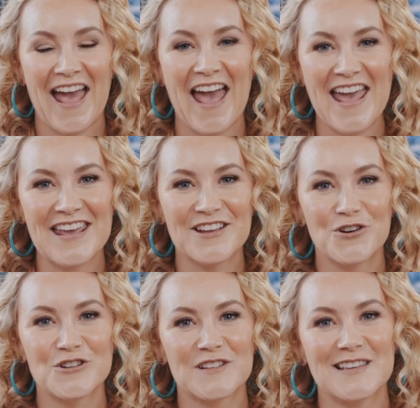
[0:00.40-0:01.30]
Hey
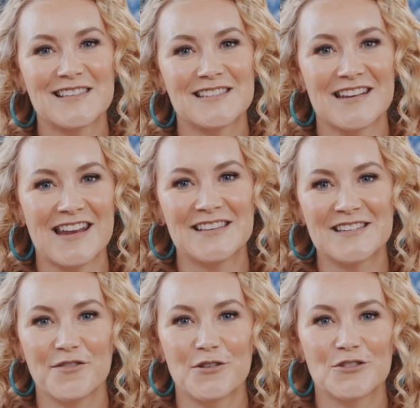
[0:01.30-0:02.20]
gorgeous, it's Denise
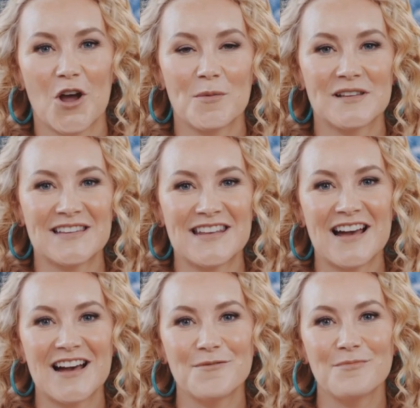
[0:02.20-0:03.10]
Duffield-Thomas
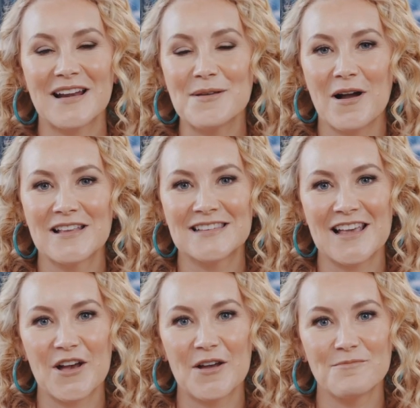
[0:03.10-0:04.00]
here, money
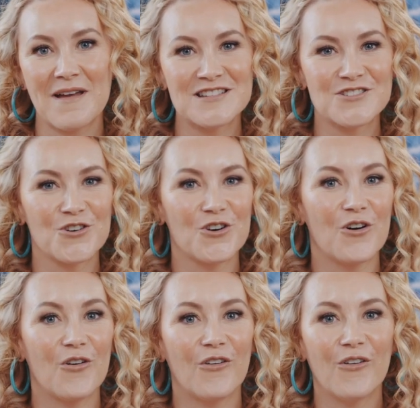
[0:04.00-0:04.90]
mindset
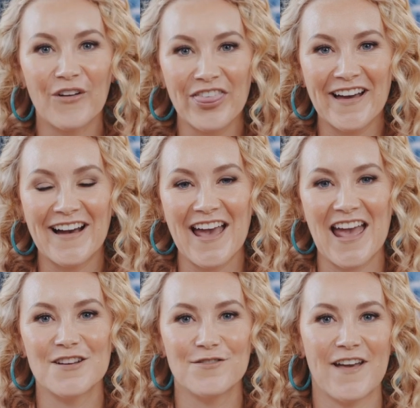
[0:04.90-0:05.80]
mentor, author
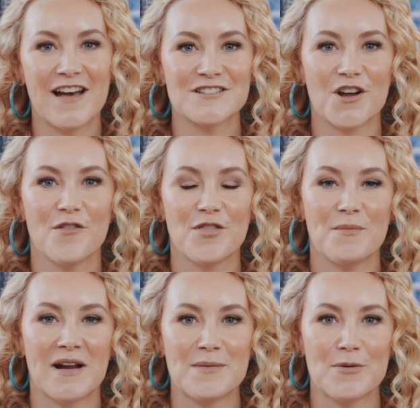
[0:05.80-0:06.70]
and founder of the
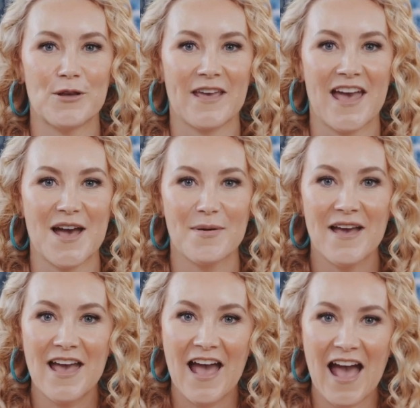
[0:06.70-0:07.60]
Money Bootcamp.
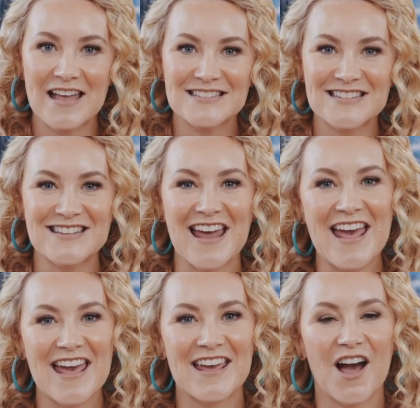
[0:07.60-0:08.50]
And
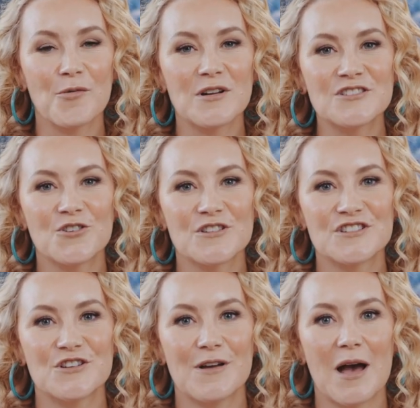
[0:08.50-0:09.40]
today I want to talk
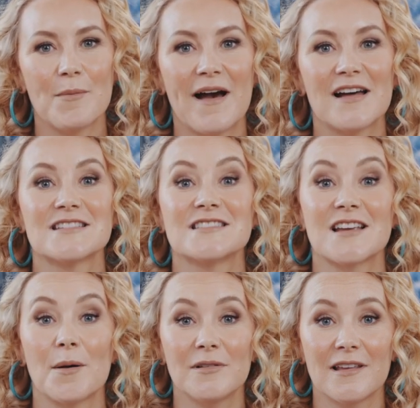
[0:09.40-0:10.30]
to you about
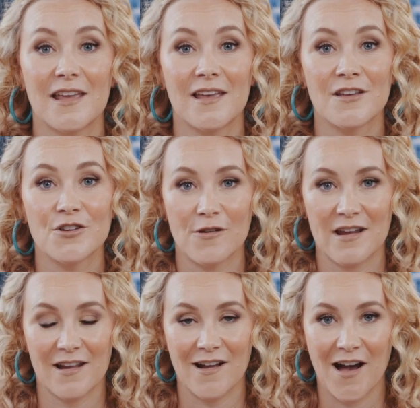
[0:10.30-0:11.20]
doubling your
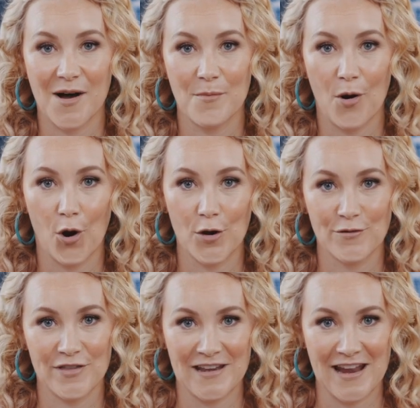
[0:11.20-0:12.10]
income
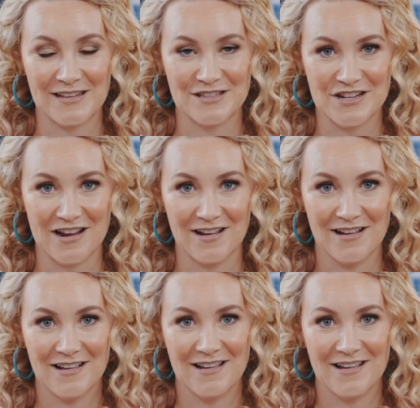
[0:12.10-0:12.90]
over the next year.